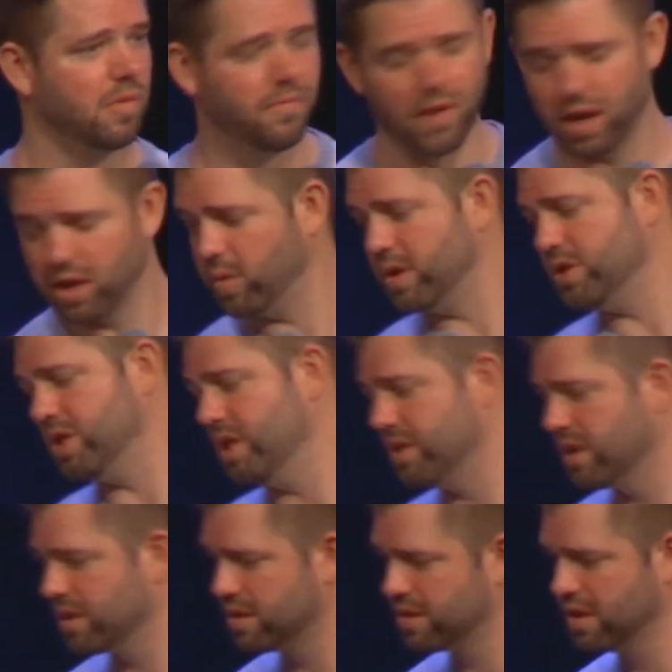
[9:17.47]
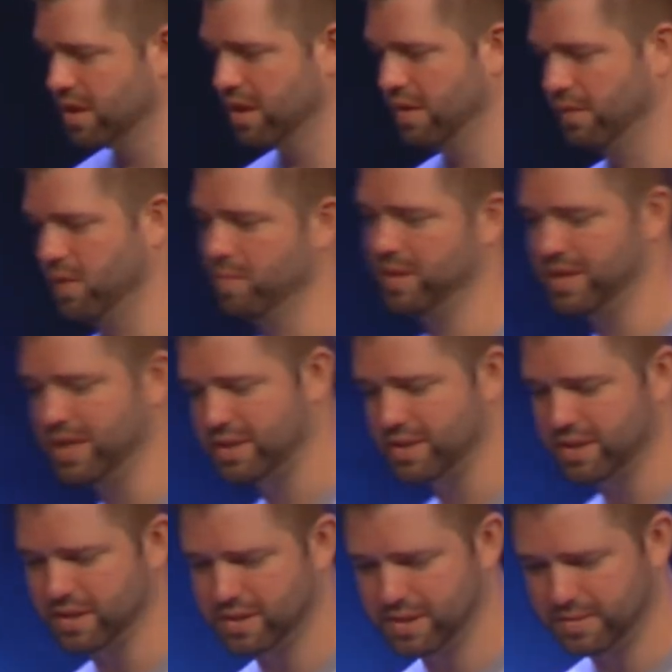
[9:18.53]
We're following Jesus from a
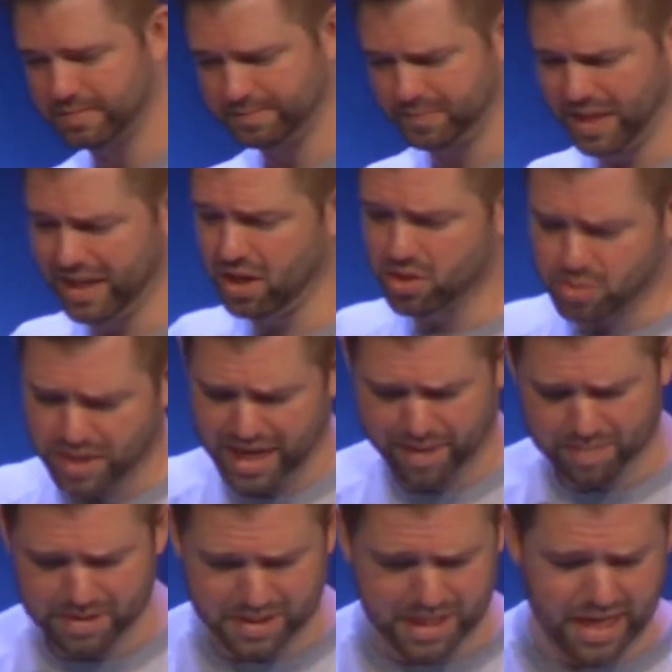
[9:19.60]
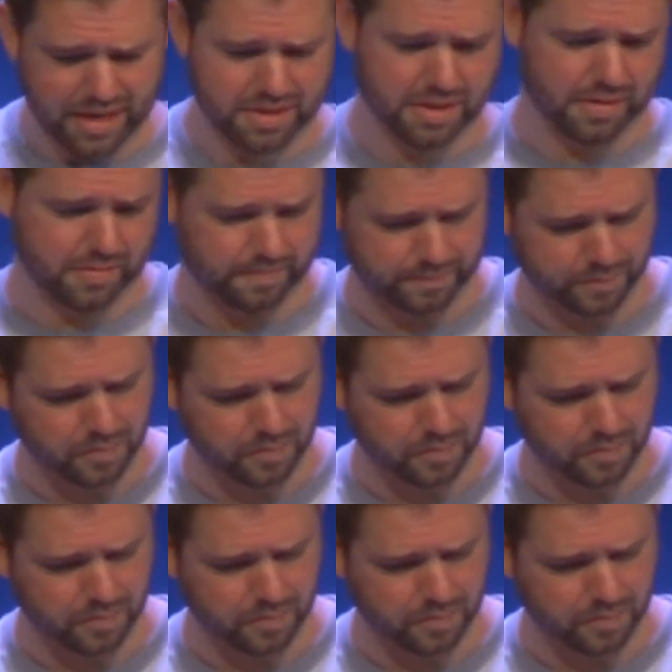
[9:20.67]
distance. And here's what happens next.